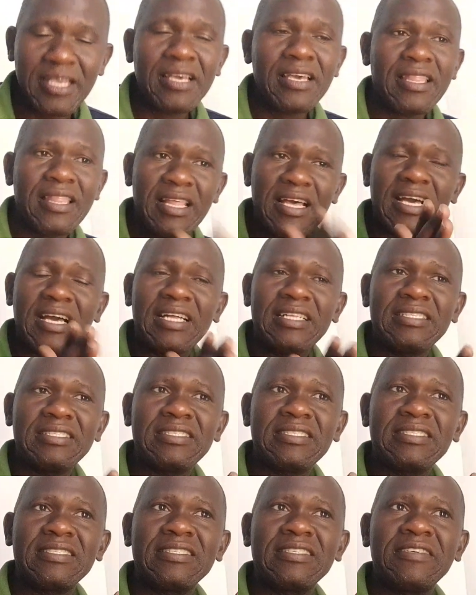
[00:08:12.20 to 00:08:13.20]
that
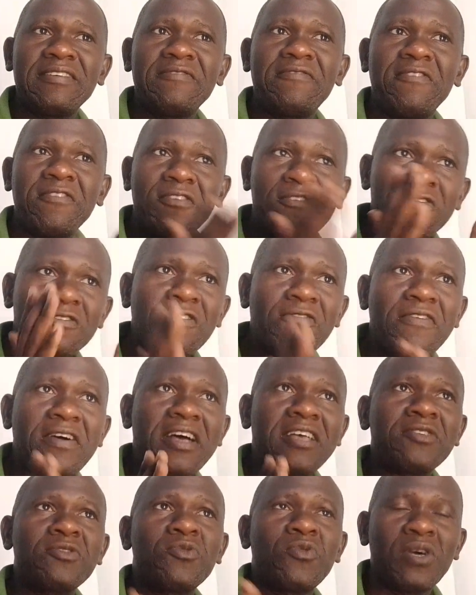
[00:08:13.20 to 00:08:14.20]
for those of
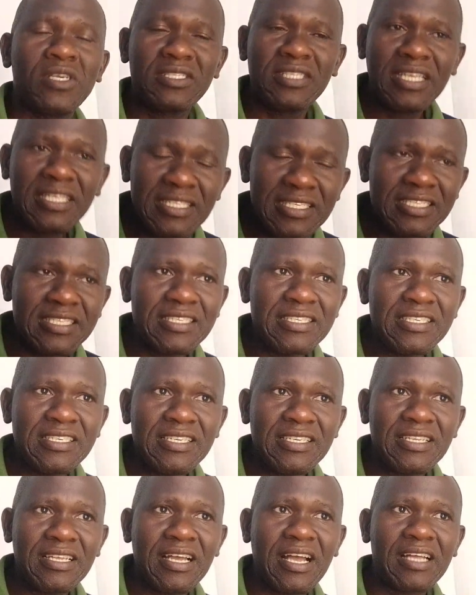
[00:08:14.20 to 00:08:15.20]
us who were starting
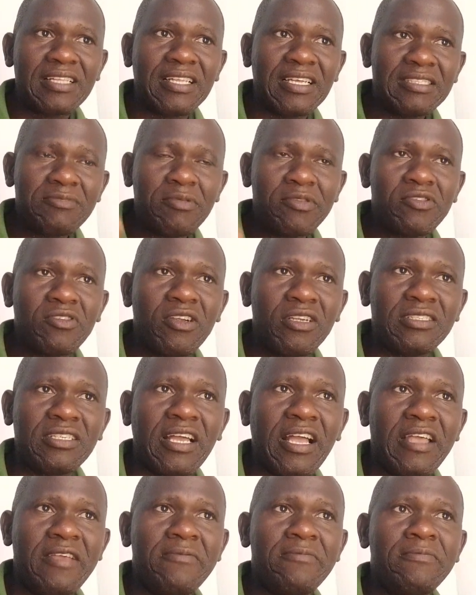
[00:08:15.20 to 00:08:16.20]
at that particular
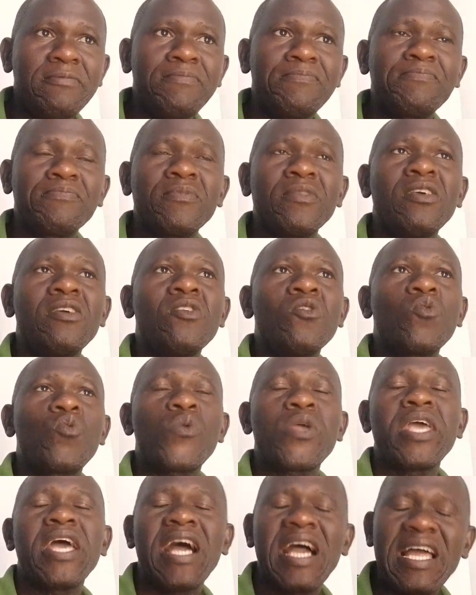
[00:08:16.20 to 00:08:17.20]
time, we
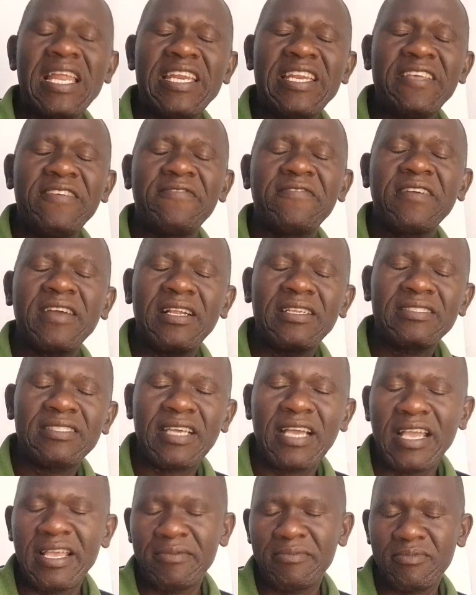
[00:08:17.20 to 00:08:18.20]
had difficult
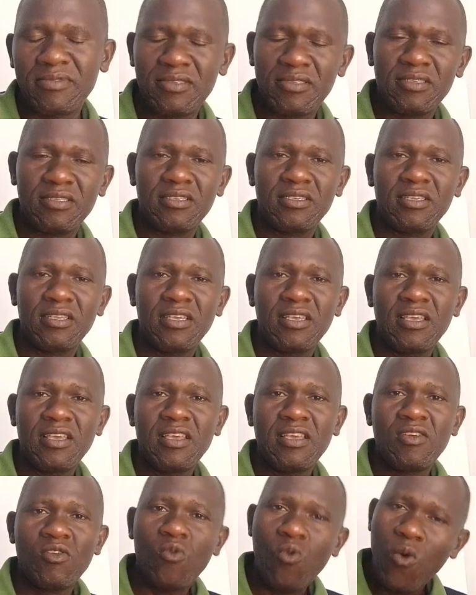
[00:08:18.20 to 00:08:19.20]
times.
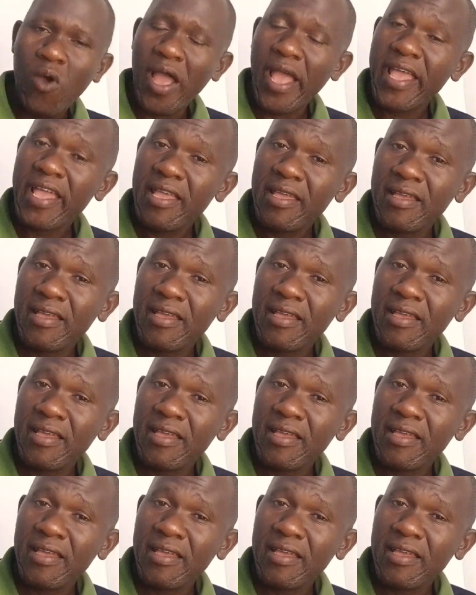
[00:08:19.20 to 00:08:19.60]
Why?